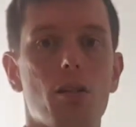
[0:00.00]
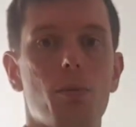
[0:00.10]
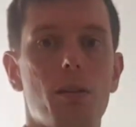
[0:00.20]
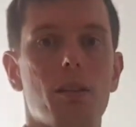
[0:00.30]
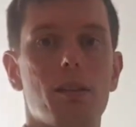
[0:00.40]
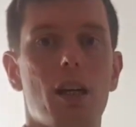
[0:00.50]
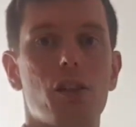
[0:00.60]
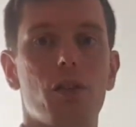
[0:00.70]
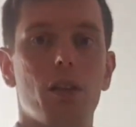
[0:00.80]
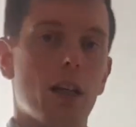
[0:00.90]
to be
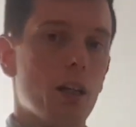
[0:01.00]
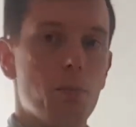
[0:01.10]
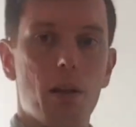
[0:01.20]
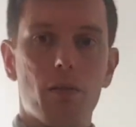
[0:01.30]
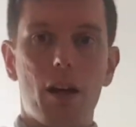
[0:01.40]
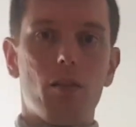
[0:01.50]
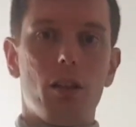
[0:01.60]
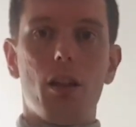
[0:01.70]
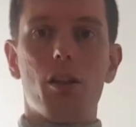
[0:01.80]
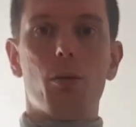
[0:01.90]
successful and going to be around
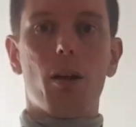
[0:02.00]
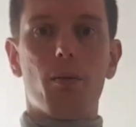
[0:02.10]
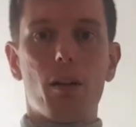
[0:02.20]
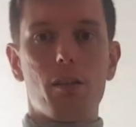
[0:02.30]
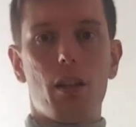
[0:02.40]
another 12 months,